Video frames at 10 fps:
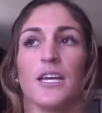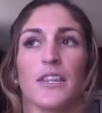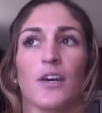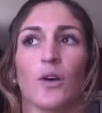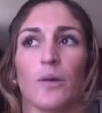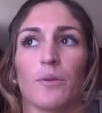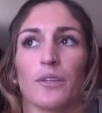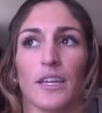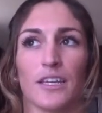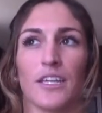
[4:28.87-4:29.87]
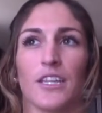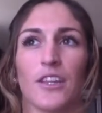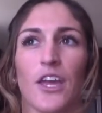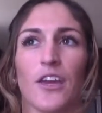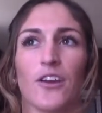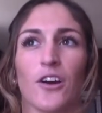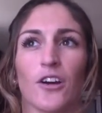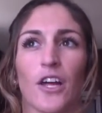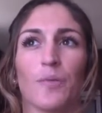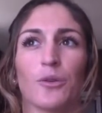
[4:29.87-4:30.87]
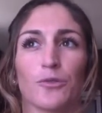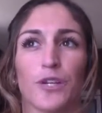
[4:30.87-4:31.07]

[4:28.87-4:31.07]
they are able to